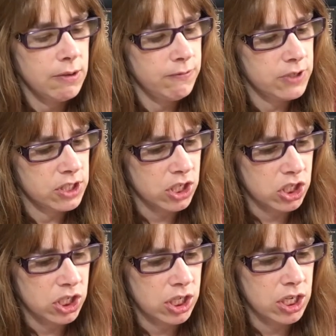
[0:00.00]

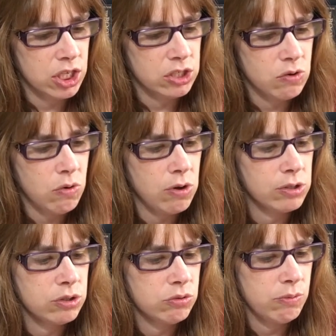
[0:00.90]
physician is
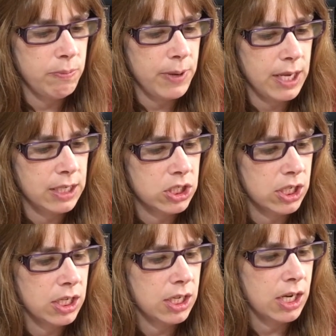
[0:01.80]
called to a
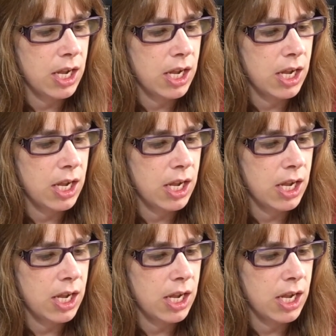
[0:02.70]
patient